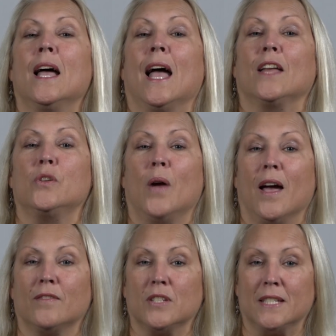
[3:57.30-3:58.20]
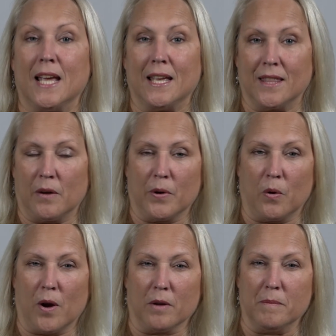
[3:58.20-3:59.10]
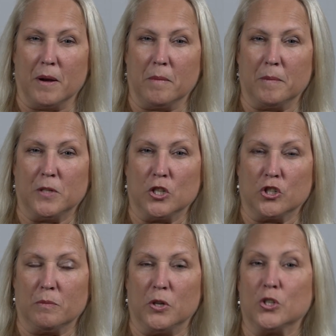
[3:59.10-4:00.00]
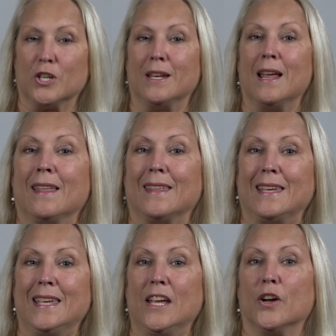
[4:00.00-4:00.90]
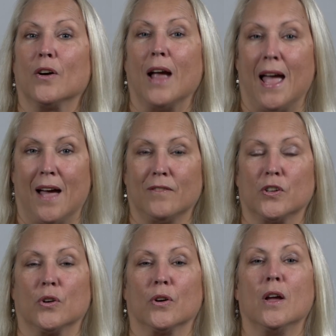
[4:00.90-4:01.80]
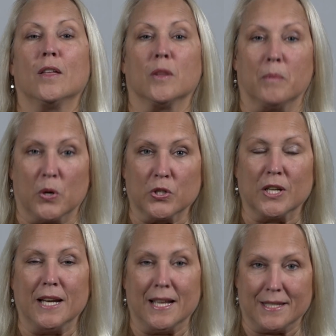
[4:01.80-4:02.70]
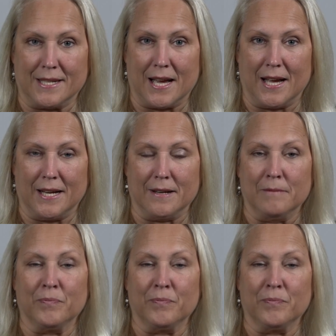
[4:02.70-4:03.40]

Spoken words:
and you have to take that required minimum distribution the year after the person has died.